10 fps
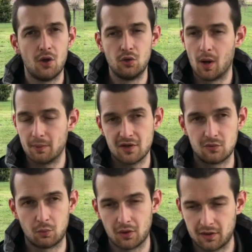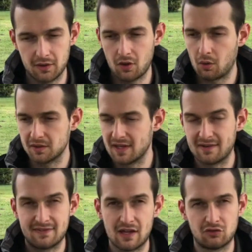Nobody's working. Only the
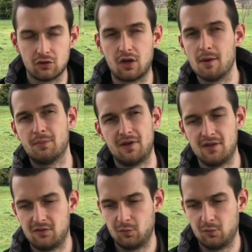essential companies,